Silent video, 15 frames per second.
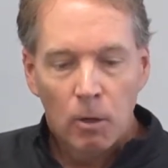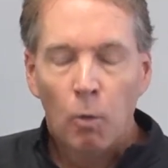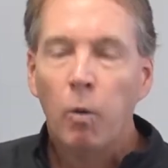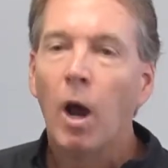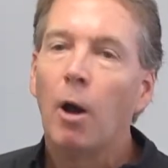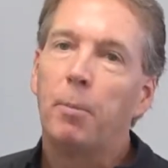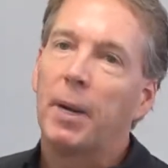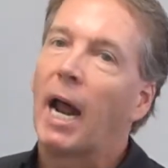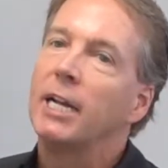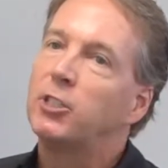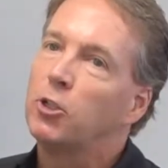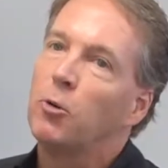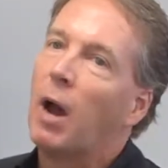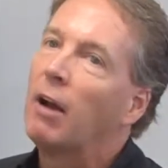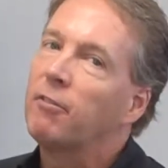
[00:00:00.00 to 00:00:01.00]
Well, but I
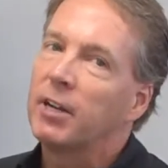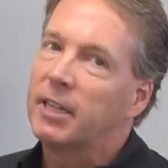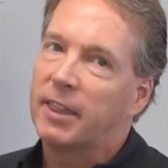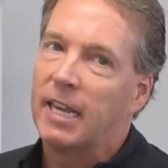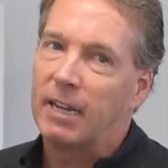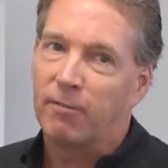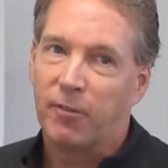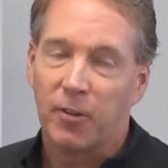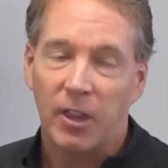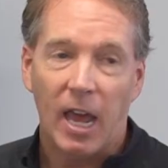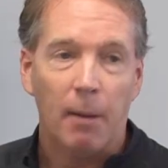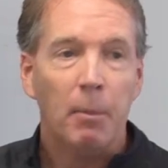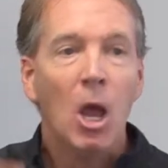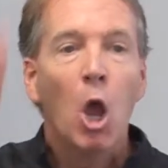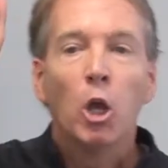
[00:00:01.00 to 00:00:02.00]
do everything for them.